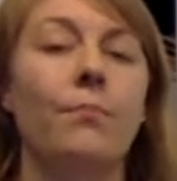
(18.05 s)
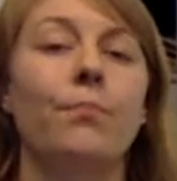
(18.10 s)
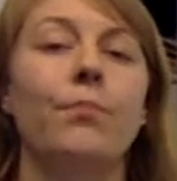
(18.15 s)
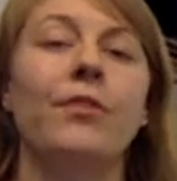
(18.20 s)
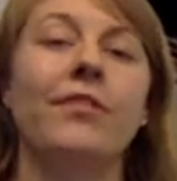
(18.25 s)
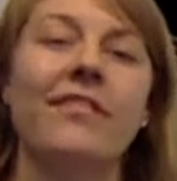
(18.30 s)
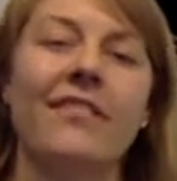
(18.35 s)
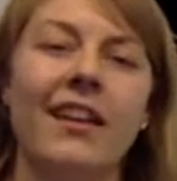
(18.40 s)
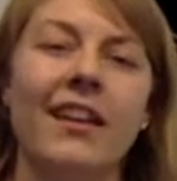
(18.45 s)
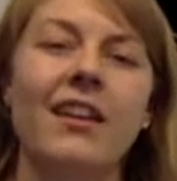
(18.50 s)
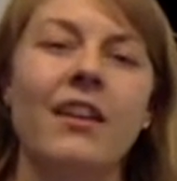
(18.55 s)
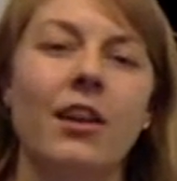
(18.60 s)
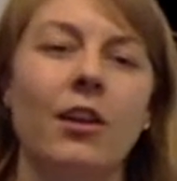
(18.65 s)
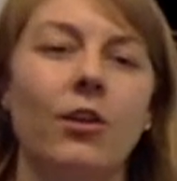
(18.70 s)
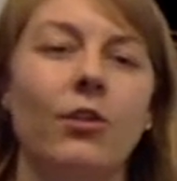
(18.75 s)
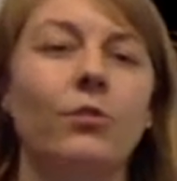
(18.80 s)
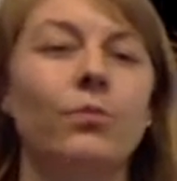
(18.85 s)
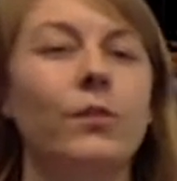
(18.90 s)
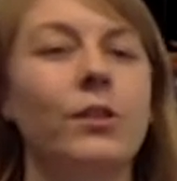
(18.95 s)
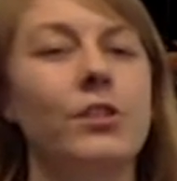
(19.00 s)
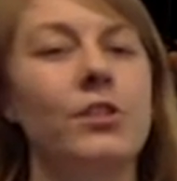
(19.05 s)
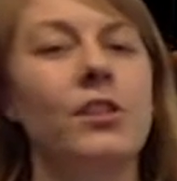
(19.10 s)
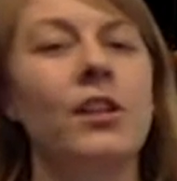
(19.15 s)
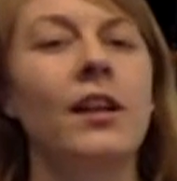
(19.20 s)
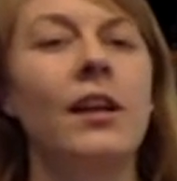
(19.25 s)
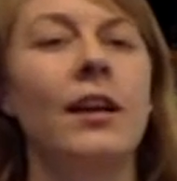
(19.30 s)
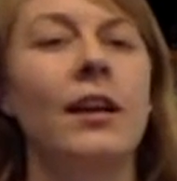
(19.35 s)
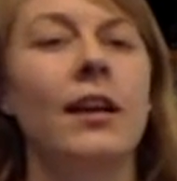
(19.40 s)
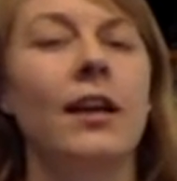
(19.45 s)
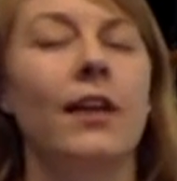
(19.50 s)
percent yield, which
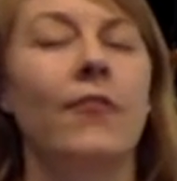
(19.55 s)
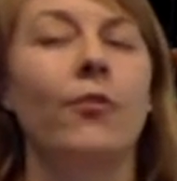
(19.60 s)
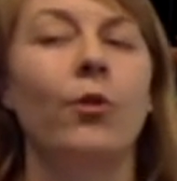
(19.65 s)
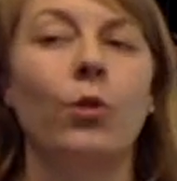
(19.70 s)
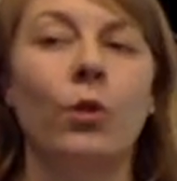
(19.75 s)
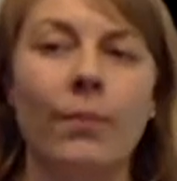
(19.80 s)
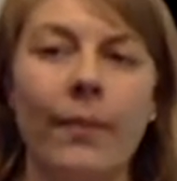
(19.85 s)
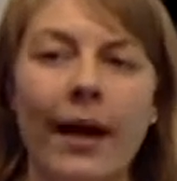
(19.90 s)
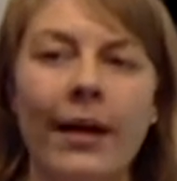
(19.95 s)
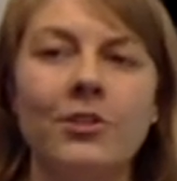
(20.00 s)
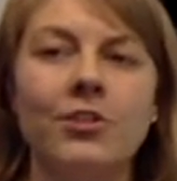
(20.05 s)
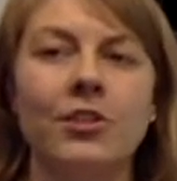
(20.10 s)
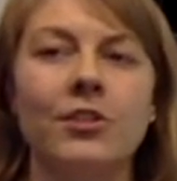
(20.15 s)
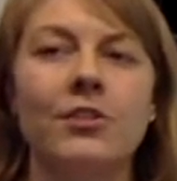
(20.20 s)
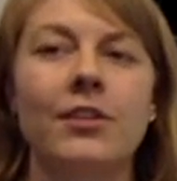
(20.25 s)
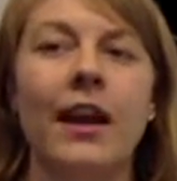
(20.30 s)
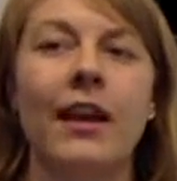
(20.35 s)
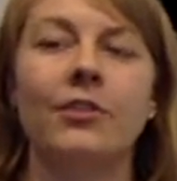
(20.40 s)
if you will imagine